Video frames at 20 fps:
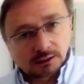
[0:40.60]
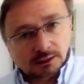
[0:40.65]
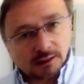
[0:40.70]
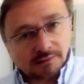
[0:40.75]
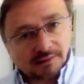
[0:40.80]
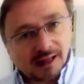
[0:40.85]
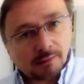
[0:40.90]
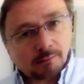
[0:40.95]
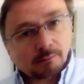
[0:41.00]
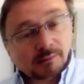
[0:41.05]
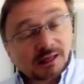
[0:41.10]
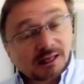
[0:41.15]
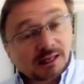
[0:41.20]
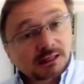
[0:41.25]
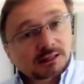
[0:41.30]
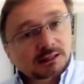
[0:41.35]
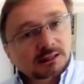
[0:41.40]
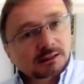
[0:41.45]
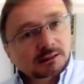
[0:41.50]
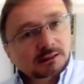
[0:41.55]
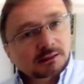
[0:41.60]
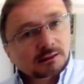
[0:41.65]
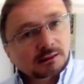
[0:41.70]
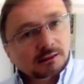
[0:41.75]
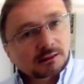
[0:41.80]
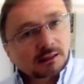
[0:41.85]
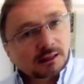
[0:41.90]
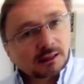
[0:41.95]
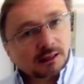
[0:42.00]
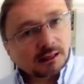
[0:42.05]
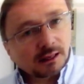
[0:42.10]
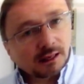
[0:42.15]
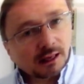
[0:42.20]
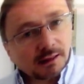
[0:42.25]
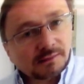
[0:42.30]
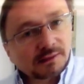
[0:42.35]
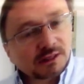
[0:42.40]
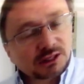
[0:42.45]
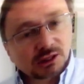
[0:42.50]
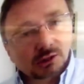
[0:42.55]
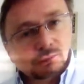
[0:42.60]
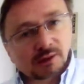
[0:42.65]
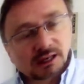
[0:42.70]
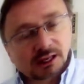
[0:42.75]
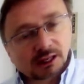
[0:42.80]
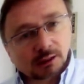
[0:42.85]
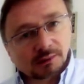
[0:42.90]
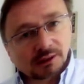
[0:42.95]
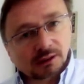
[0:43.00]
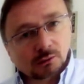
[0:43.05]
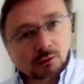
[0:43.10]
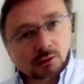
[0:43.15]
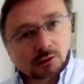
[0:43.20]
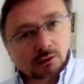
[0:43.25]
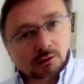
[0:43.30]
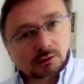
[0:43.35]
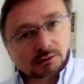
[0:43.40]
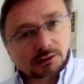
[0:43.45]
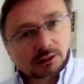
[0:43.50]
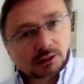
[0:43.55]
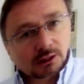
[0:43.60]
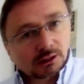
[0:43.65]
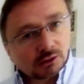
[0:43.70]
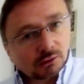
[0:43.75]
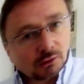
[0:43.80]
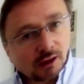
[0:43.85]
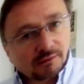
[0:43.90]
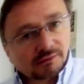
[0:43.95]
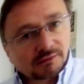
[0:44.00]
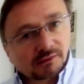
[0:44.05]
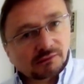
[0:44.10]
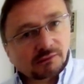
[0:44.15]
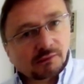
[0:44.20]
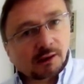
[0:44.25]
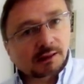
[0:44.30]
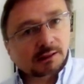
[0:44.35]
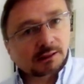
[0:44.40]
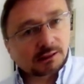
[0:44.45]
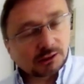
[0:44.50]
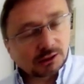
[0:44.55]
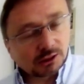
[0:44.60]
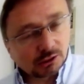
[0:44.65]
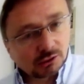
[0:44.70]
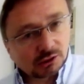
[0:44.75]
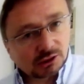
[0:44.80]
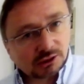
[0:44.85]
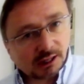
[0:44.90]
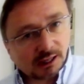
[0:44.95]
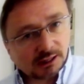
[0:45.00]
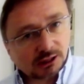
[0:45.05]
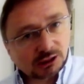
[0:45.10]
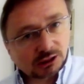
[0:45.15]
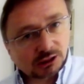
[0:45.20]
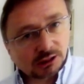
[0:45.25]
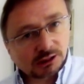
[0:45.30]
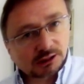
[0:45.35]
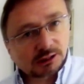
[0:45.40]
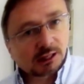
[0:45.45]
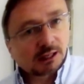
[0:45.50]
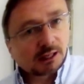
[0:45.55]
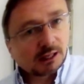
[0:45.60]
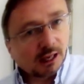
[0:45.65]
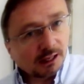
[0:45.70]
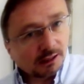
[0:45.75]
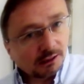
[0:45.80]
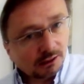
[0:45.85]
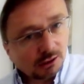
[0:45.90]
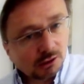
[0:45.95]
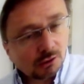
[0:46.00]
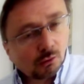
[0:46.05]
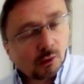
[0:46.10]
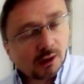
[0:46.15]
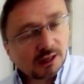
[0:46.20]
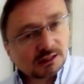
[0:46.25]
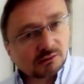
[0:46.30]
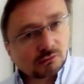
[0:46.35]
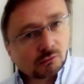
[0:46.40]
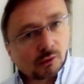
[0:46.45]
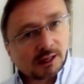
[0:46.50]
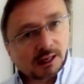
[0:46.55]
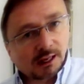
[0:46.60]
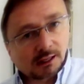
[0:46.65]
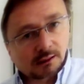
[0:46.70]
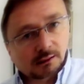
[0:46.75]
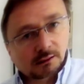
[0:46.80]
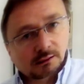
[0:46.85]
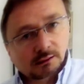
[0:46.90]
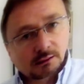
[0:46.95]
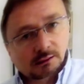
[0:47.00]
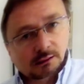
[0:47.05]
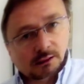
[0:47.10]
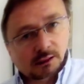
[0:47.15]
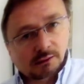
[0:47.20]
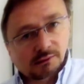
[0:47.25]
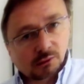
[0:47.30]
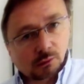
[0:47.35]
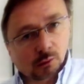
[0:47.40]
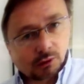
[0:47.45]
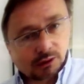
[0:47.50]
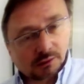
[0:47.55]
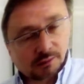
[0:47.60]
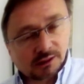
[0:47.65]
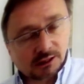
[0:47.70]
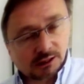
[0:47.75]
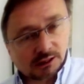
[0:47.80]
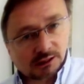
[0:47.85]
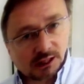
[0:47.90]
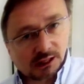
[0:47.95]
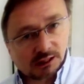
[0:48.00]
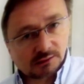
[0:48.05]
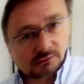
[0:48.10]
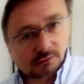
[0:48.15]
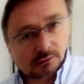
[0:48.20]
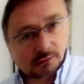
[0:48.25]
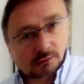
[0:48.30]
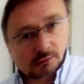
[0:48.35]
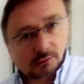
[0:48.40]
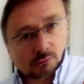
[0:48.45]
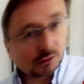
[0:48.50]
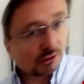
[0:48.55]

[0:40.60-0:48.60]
Now that means in this new economic world, you have to find new strategies and new ways of winning if you want to be successful.